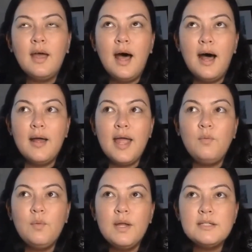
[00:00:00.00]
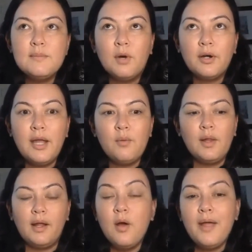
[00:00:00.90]
And we went to market.
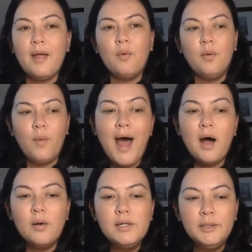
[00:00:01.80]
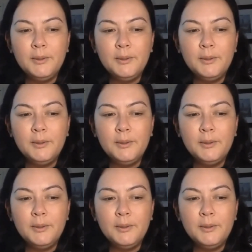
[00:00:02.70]
We're like, okay, well, wow,